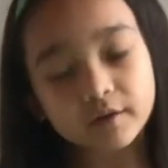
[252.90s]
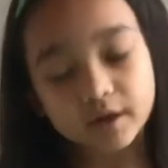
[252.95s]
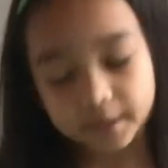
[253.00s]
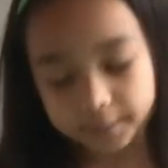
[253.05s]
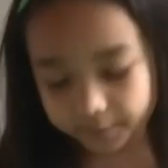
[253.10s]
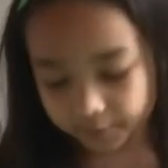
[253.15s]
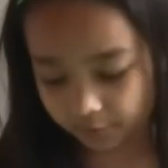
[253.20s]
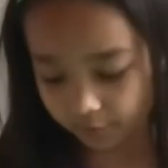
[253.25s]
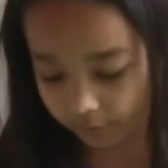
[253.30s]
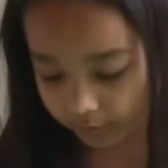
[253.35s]
I'm
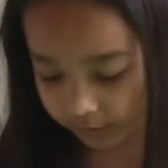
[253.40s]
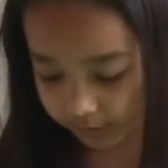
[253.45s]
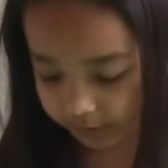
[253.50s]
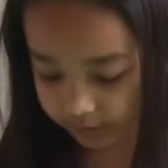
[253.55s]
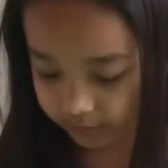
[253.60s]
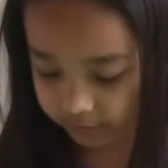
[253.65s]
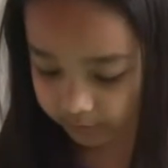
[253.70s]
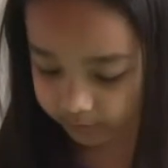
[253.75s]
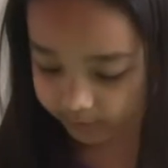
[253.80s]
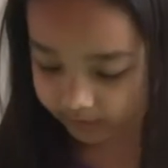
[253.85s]
going
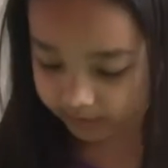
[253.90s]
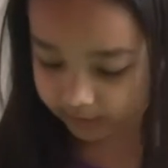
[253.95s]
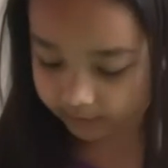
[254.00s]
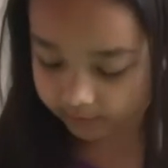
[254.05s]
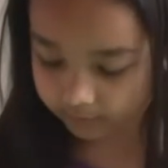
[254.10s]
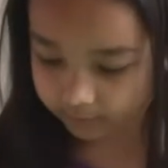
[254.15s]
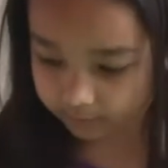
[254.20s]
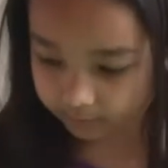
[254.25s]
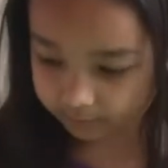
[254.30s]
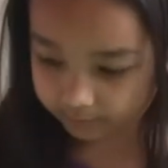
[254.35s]
to be
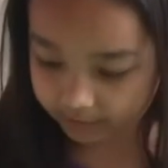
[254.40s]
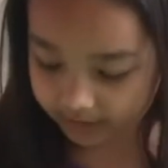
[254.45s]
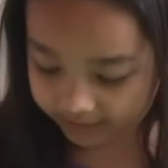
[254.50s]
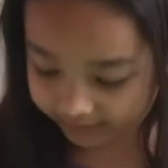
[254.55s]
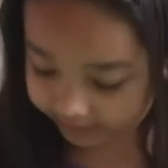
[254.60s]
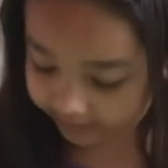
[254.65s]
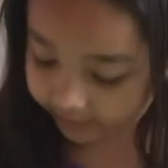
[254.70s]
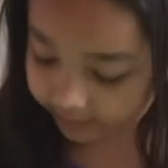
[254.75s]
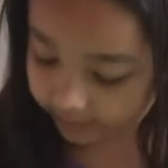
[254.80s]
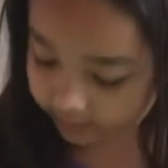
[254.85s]

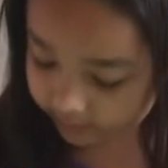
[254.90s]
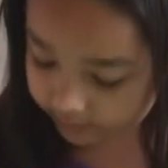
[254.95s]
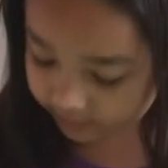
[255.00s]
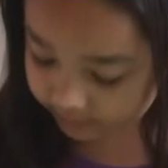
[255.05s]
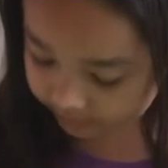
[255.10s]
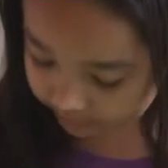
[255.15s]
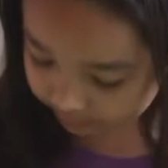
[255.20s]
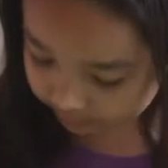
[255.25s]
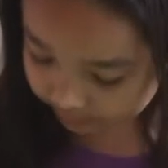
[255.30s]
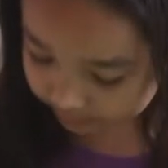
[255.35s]
making the
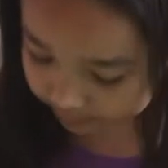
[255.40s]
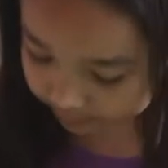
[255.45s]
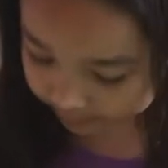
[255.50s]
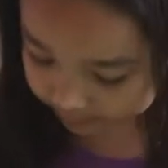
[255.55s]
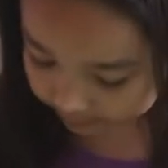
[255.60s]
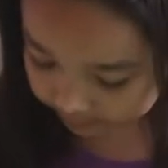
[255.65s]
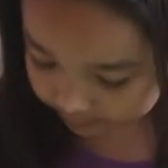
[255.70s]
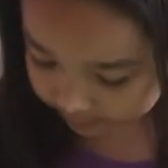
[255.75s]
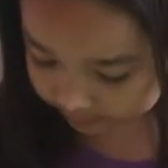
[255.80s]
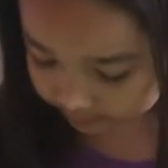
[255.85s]
tube.
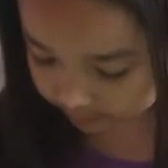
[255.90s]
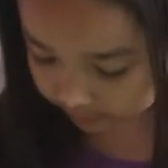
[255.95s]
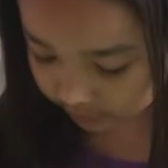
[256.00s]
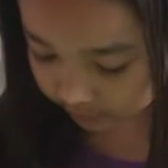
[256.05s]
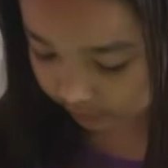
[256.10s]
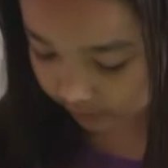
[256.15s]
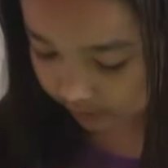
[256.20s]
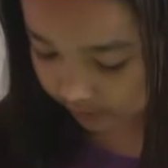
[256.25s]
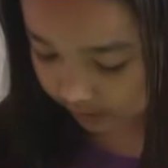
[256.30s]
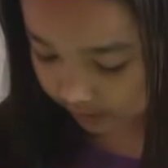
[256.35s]
So
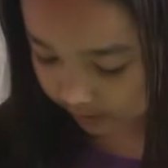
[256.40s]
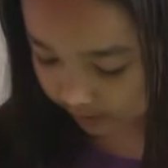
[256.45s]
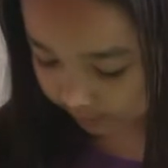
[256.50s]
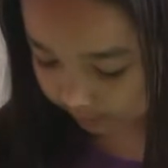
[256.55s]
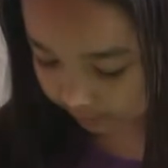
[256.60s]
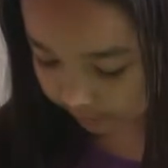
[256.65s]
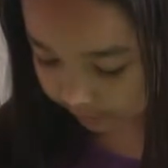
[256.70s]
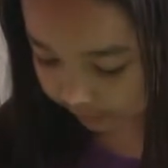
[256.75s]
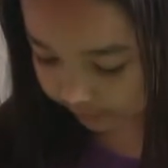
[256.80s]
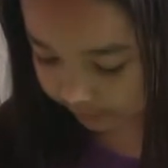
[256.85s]
I'm
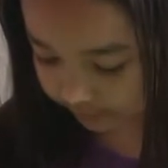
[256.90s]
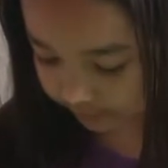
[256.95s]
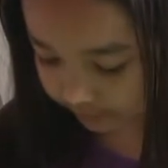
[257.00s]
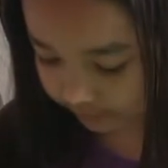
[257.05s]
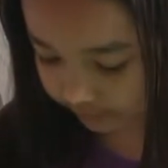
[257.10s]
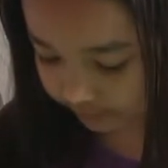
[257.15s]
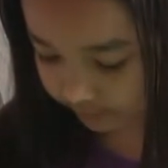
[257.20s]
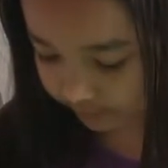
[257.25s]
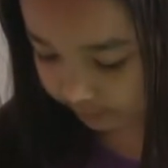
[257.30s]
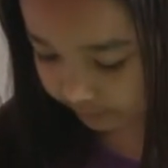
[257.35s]
going to use
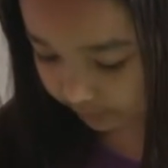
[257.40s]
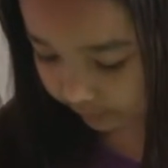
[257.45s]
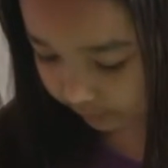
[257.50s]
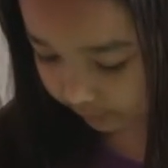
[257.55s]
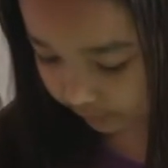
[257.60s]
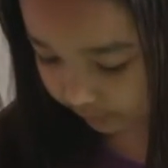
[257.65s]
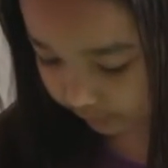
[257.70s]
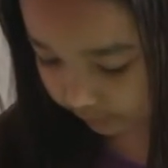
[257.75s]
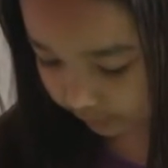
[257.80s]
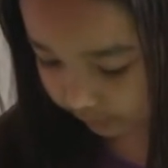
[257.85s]
some
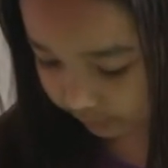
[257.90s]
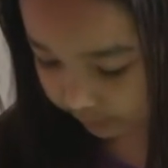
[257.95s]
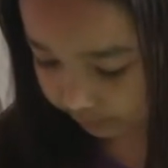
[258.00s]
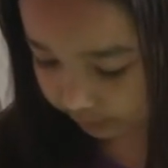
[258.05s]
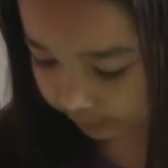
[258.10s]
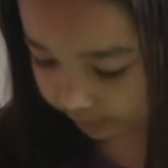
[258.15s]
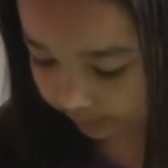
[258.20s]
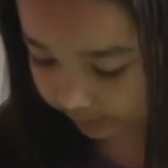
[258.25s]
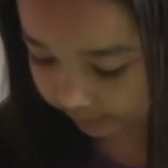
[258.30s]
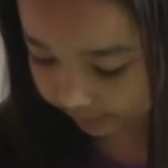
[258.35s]
glue and put
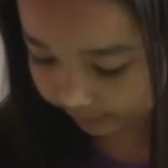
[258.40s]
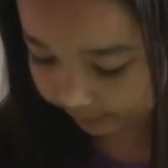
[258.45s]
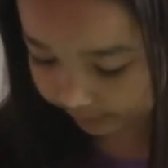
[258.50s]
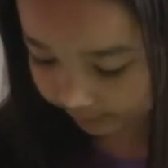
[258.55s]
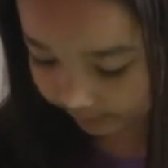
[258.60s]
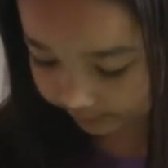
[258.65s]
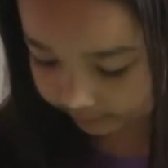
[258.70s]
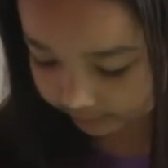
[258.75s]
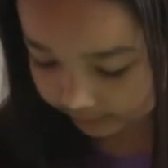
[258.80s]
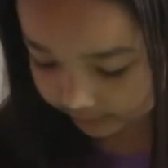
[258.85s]
it like
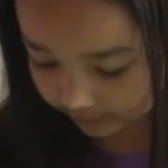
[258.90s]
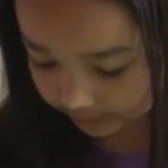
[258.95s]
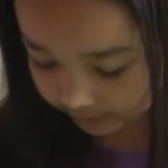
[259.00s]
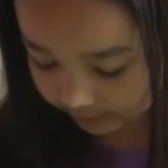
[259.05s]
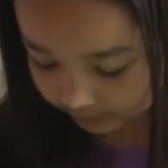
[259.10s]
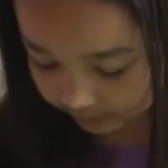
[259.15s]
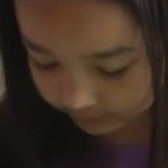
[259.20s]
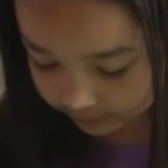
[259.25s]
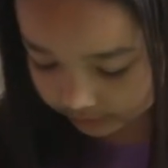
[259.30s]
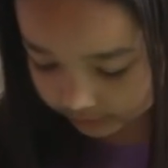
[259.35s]
at the
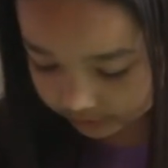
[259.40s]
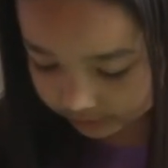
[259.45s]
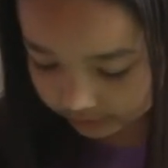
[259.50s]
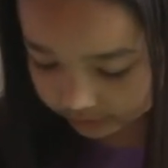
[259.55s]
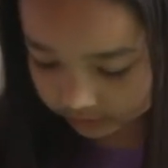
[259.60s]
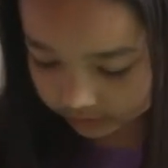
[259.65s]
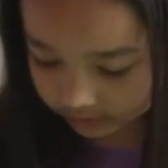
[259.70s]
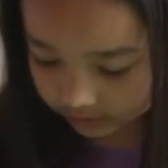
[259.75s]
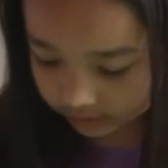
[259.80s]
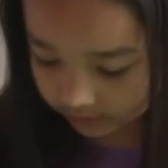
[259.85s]
edge.
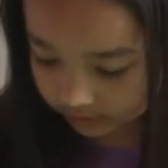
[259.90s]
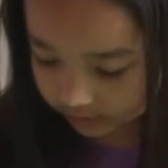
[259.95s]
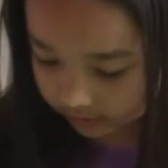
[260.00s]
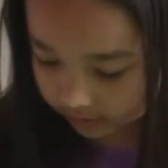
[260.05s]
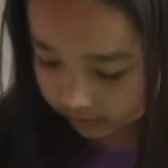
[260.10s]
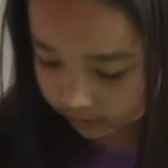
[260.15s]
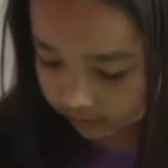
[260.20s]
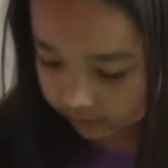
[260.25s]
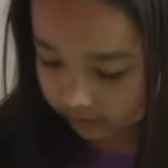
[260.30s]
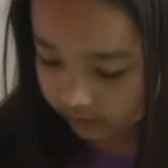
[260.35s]

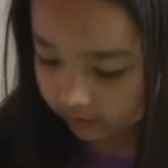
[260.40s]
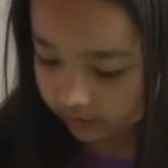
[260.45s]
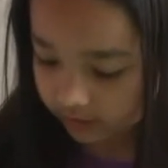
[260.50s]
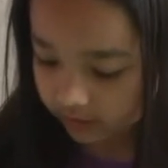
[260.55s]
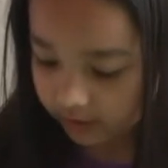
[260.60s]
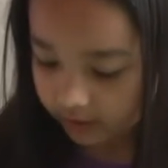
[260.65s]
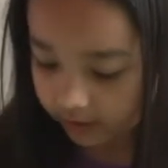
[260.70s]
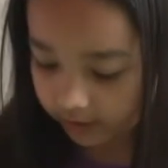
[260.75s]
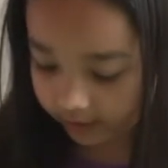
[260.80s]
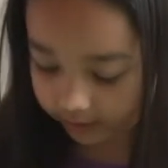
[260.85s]

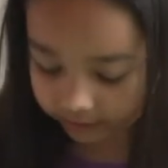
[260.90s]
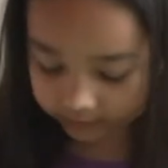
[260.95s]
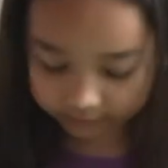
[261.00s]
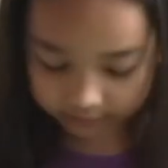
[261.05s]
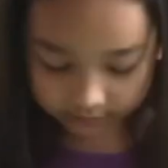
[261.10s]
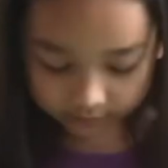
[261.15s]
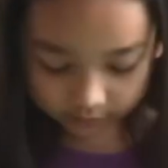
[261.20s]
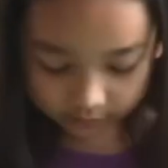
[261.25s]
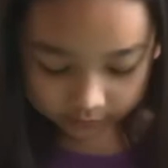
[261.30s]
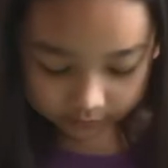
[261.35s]
And
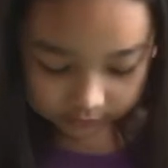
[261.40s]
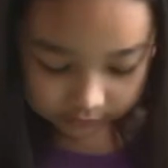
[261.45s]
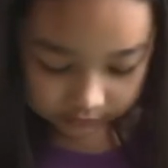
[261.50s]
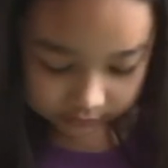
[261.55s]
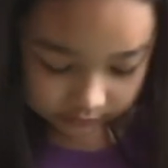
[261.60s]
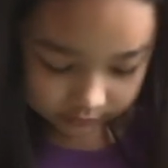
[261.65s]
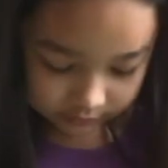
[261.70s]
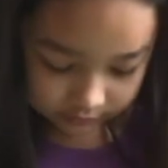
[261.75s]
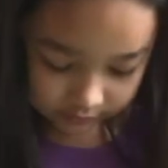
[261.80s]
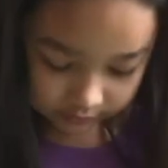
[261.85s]
so
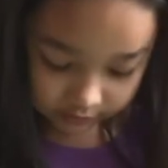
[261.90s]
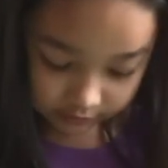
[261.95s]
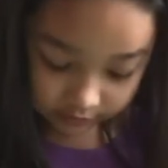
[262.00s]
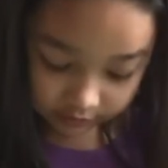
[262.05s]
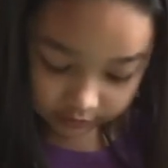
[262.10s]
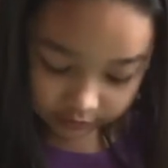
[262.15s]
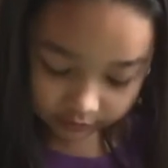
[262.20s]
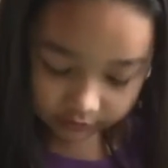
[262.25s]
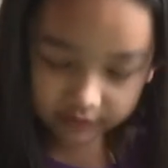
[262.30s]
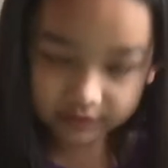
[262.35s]
you
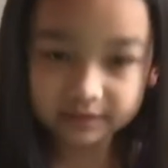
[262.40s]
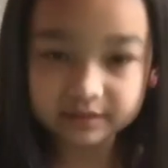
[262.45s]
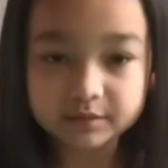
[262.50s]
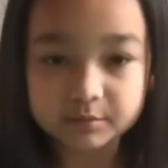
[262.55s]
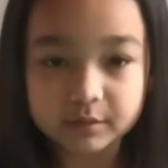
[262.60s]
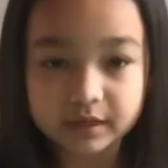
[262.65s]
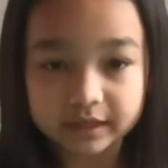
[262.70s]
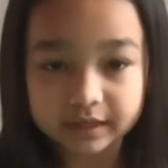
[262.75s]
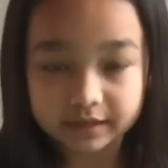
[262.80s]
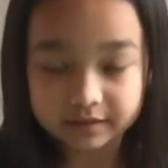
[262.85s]
don't need to
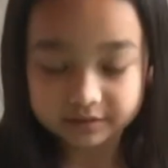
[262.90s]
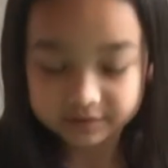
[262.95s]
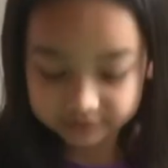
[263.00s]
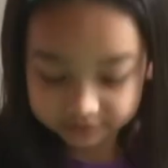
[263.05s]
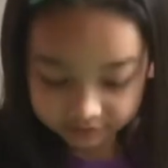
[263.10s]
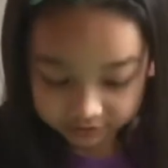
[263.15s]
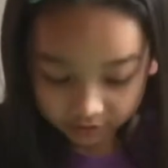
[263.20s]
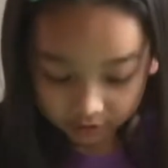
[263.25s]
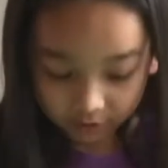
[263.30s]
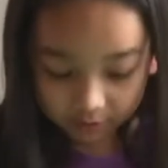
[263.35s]
make it
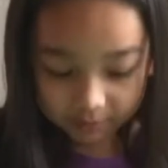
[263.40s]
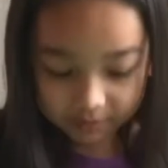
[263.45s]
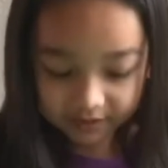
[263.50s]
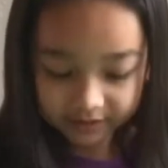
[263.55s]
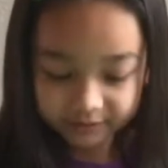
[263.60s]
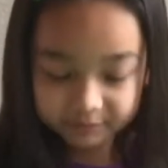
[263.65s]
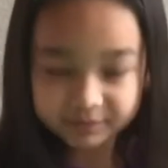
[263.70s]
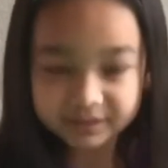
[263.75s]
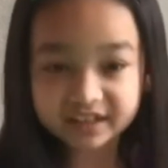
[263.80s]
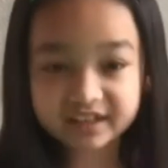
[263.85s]
so big
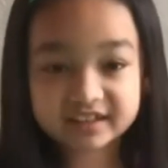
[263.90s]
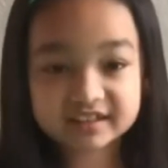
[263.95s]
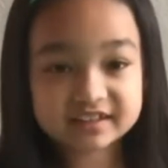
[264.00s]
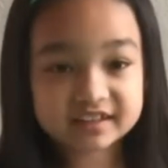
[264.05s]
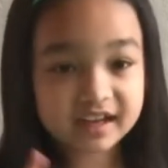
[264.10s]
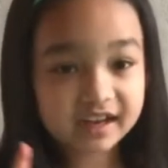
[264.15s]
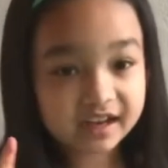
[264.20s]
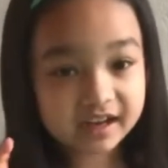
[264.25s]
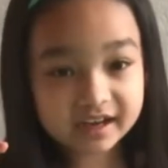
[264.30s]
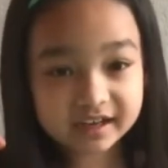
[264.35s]
because
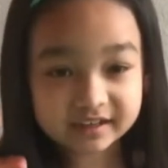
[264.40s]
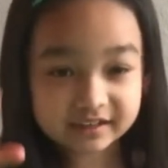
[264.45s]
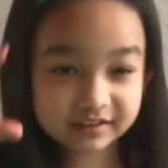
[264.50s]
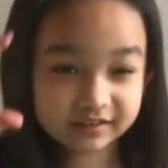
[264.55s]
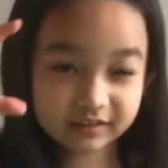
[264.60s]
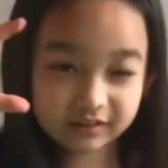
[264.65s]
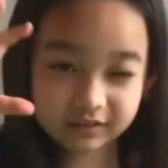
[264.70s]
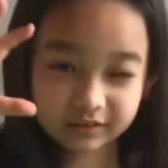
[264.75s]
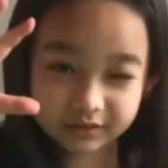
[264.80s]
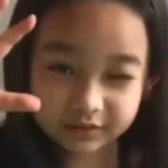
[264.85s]
that guy is
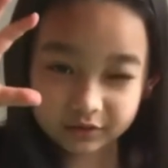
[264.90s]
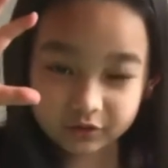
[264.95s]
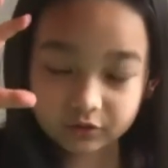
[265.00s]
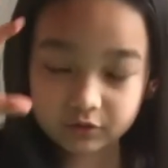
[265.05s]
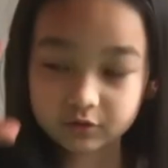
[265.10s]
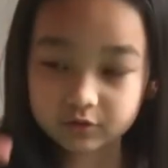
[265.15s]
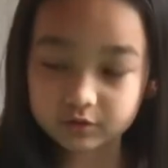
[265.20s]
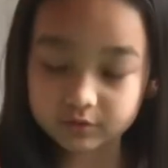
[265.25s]
little.